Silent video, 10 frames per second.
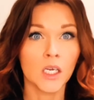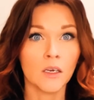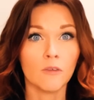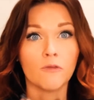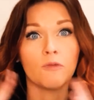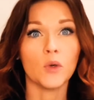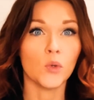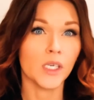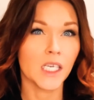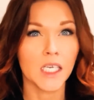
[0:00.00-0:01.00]

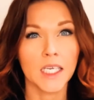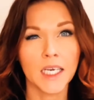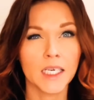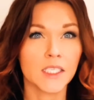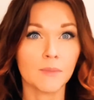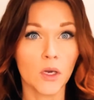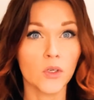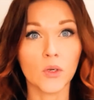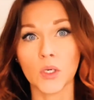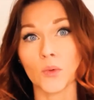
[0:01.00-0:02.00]
foodie kind of smell, you can
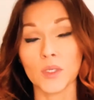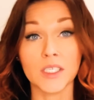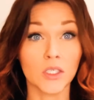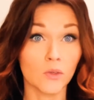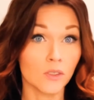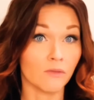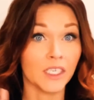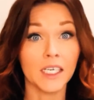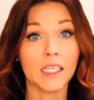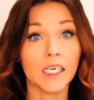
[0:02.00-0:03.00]
always use
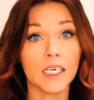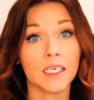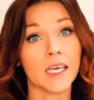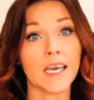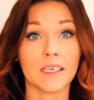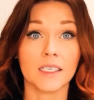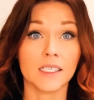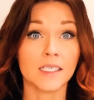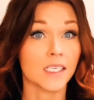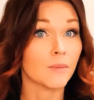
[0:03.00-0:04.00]
vanilla and
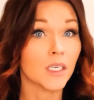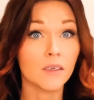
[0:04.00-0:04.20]
cinnamon.